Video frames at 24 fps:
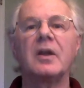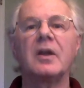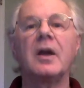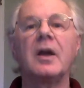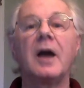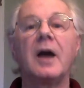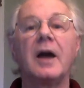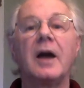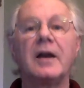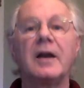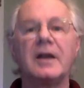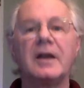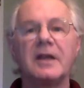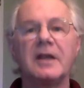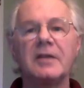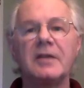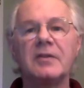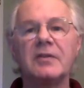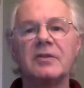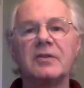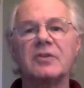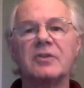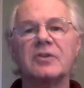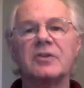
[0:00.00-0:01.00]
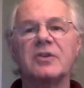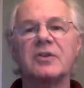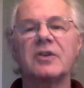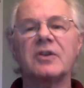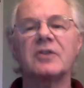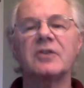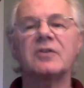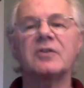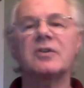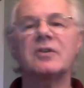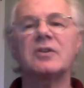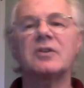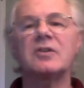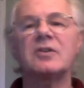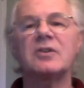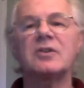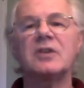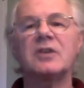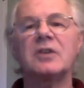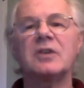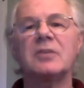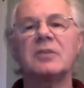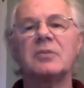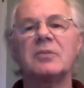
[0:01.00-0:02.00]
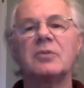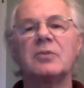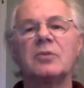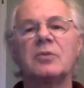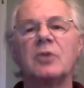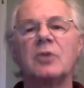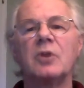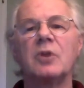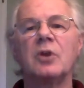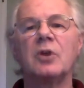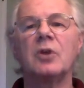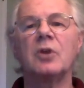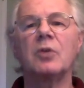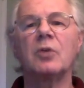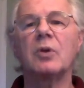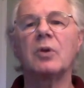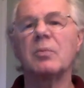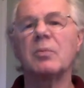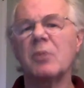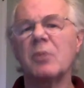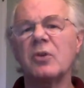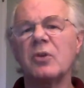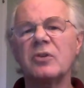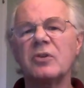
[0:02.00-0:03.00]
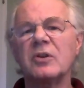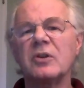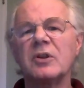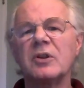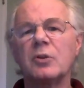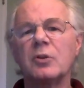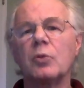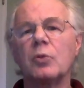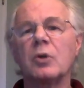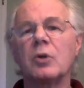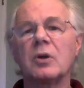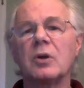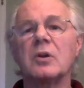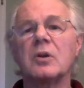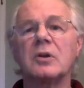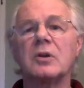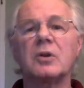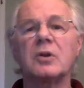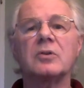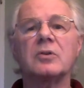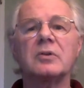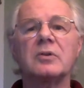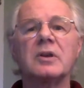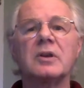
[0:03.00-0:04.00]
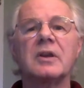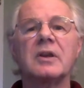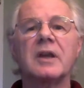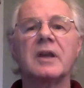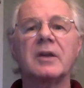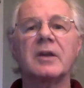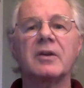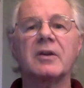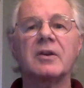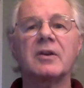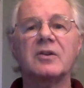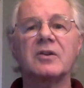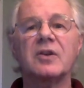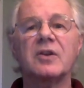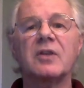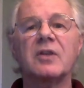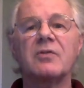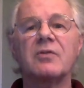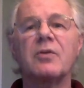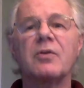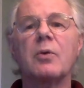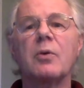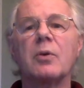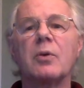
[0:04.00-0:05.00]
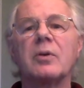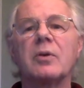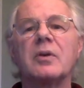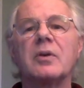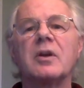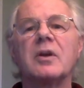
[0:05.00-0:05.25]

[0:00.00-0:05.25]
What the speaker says: I'd even suggest that teams, where mostly you work alone carrying a design forward,